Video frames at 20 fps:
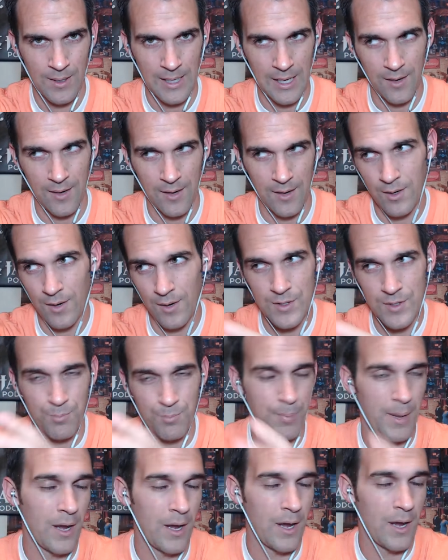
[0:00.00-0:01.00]
Even if it's
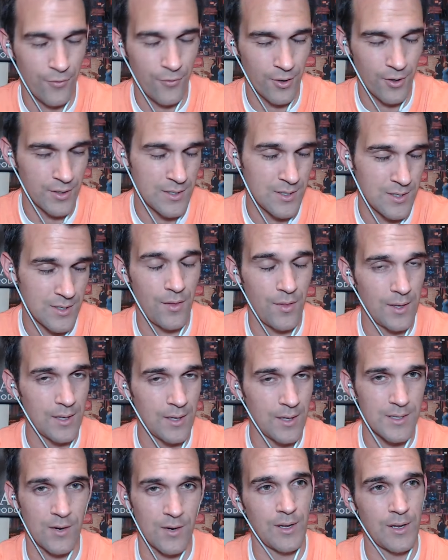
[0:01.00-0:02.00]
better for all these other
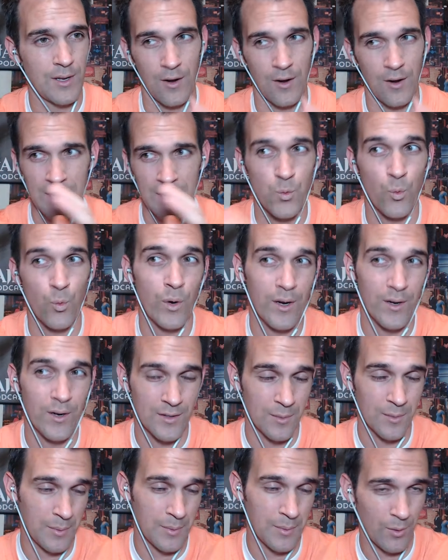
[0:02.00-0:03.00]
things, I don't care. That's weird
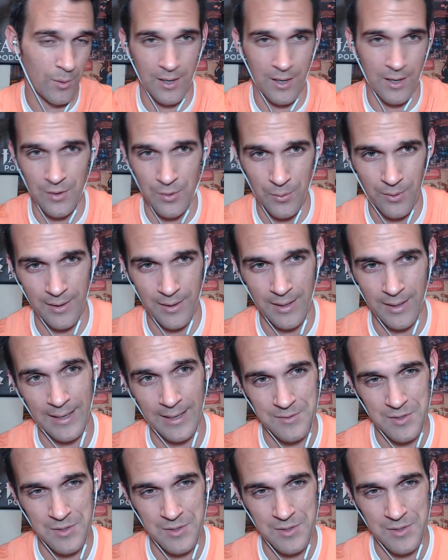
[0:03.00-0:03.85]
to me. We're not doing that.